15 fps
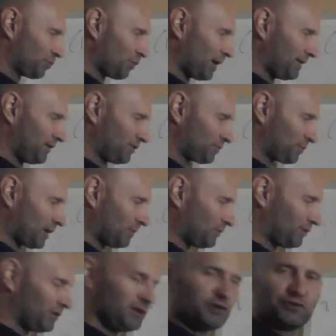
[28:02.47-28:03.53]
is why this
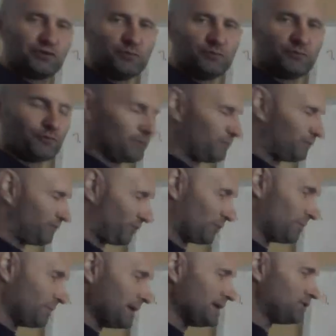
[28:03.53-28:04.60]
problem is an issue
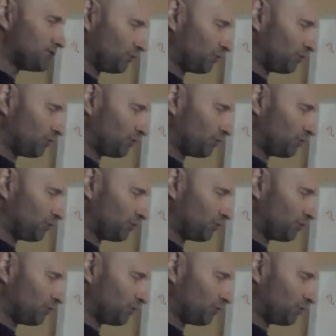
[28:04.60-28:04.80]
for me